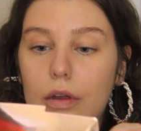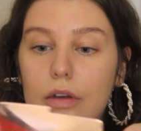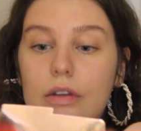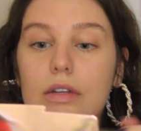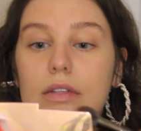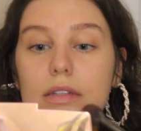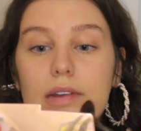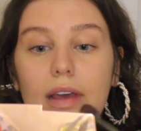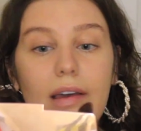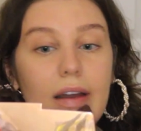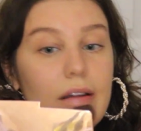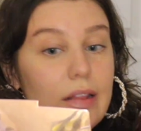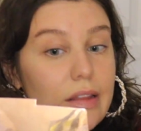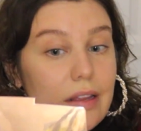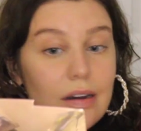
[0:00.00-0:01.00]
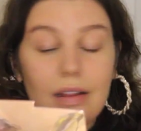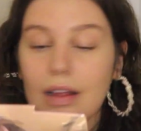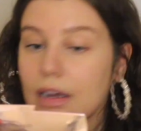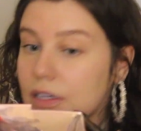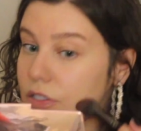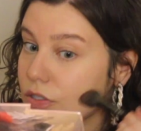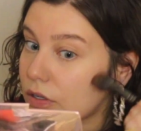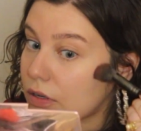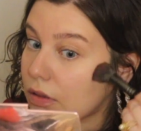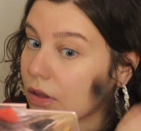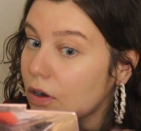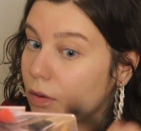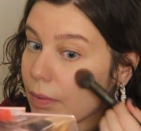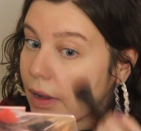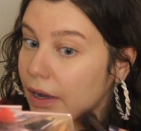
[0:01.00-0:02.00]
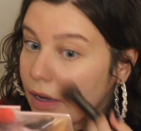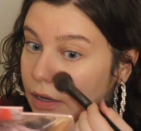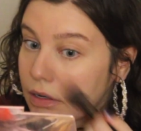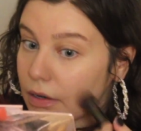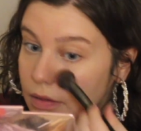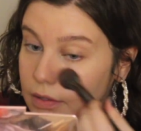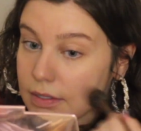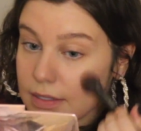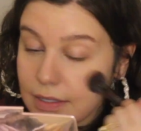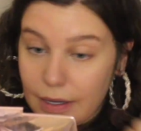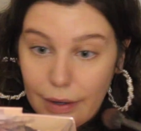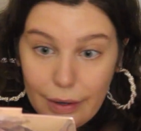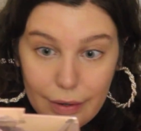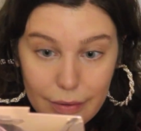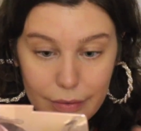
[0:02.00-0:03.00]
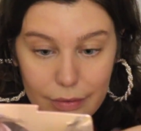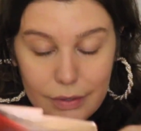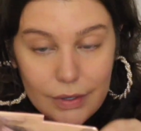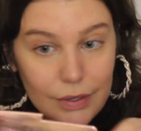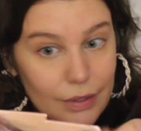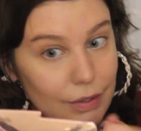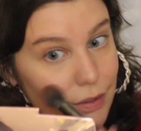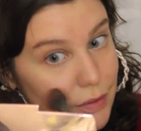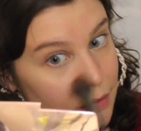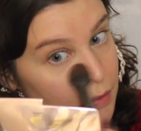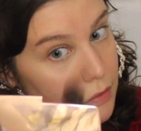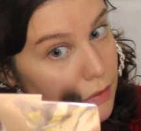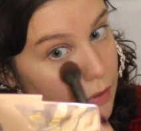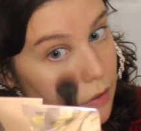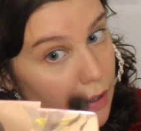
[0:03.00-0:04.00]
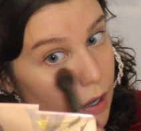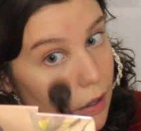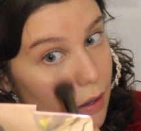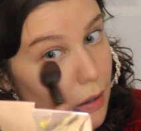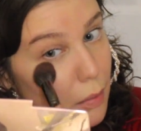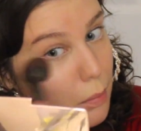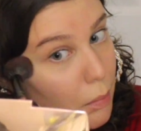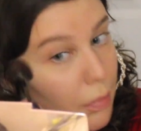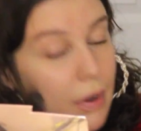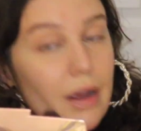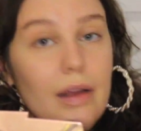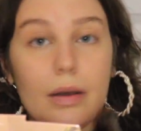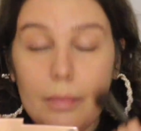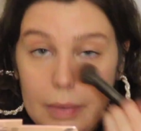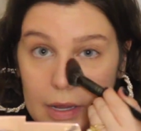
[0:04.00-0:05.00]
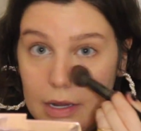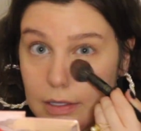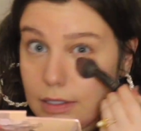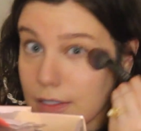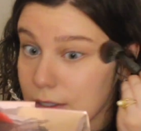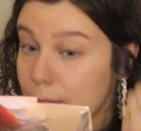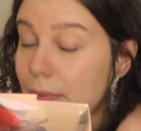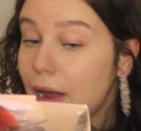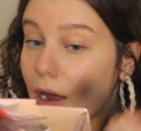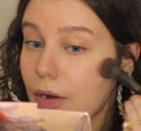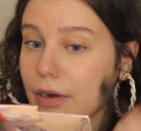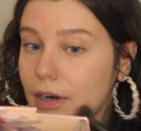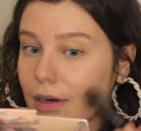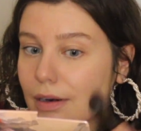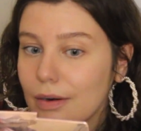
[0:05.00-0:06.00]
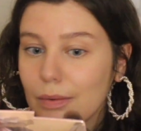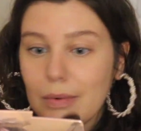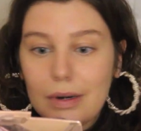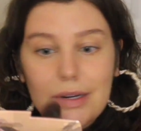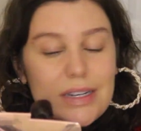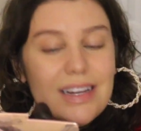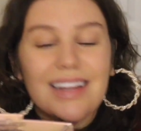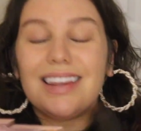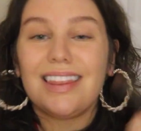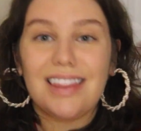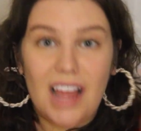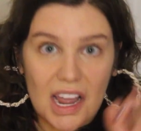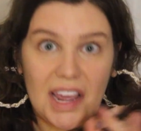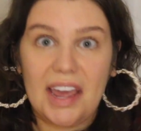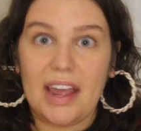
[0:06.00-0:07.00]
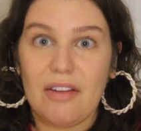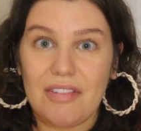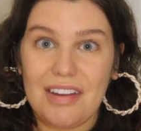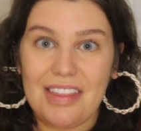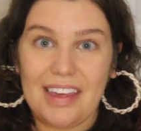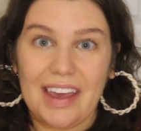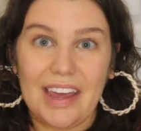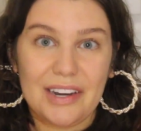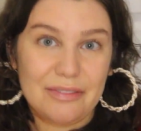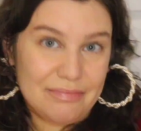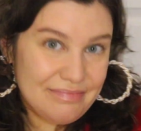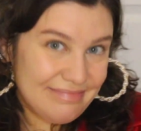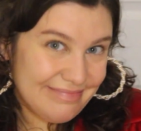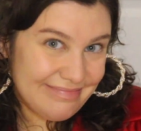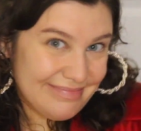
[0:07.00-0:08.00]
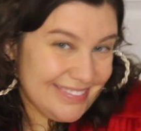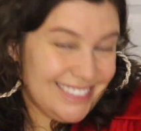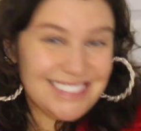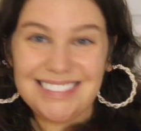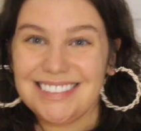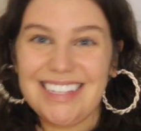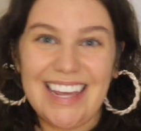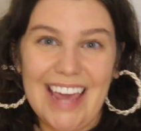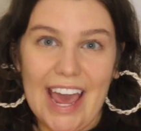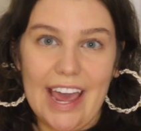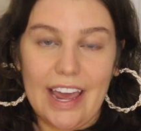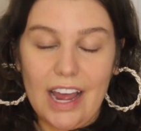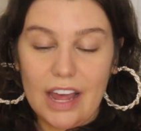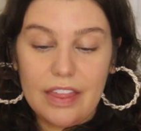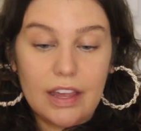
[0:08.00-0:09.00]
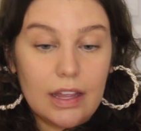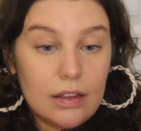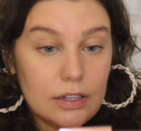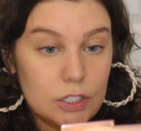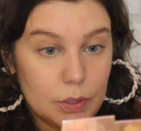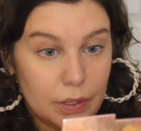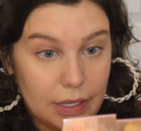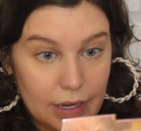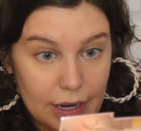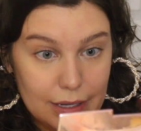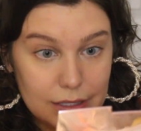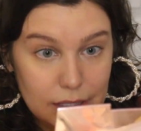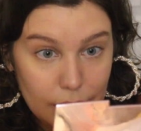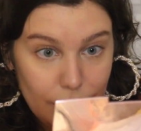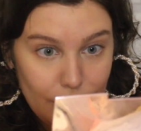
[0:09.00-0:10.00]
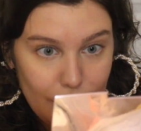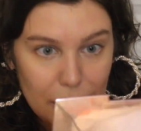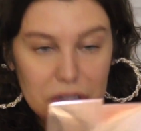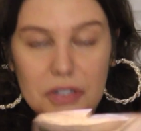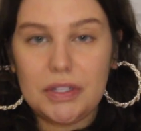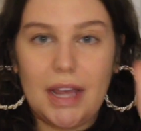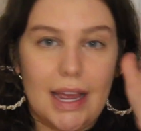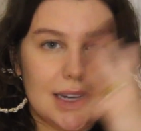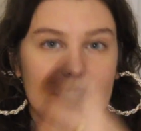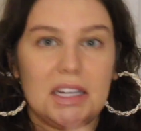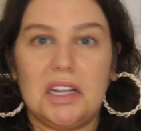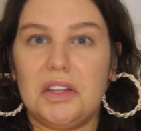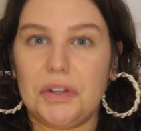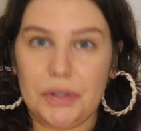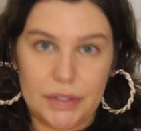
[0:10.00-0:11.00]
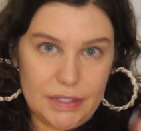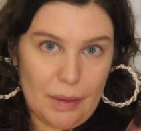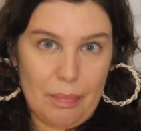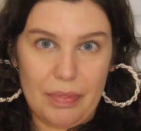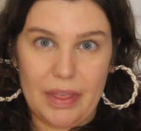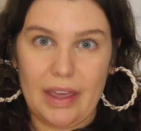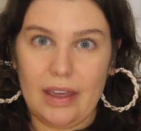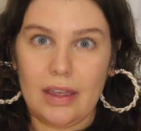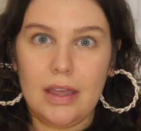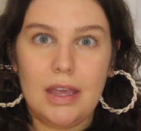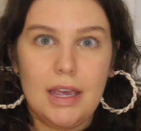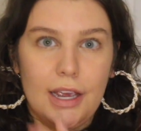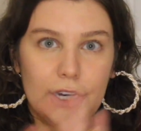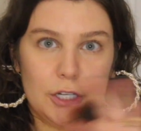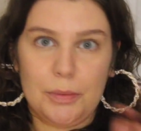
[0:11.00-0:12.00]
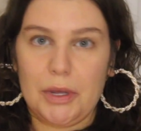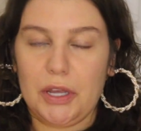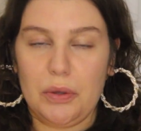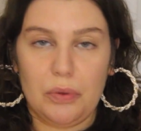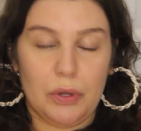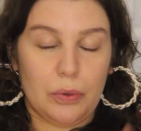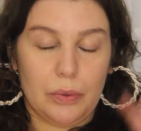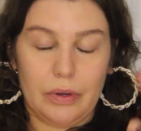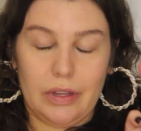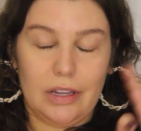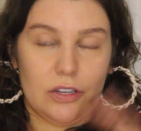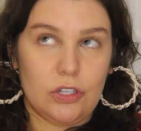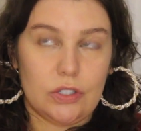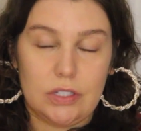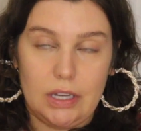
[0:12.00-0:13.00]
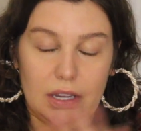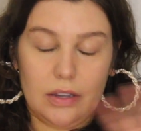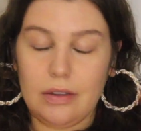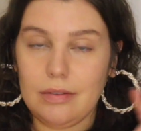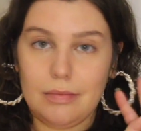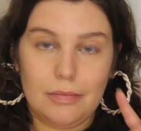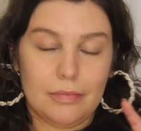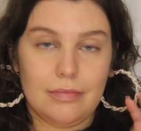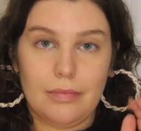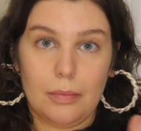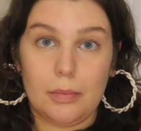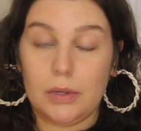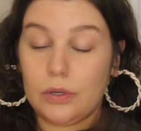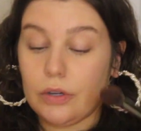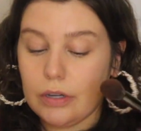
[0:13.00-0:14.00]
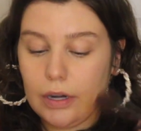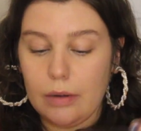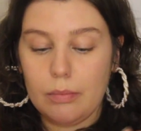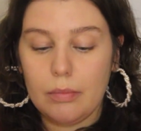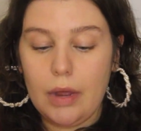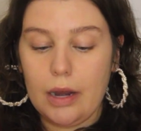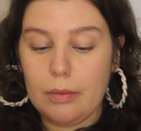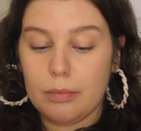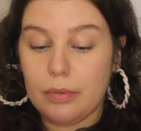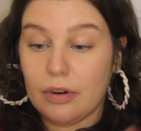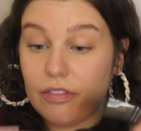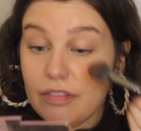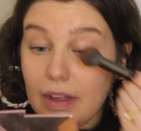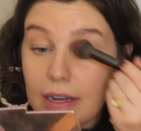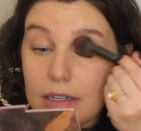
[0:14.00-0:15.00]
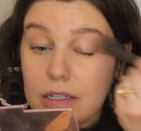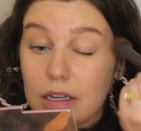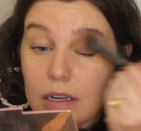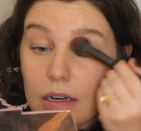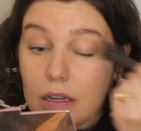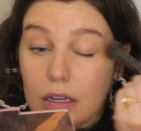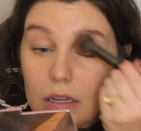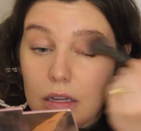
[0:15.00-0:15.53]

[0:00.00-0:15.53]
Just to add a little extra glow back into the skin. But because it's a powder, we're locking everything in. Yay, I think it looks really nice. It just adds like a little something to make you look really just like blurred and perfected.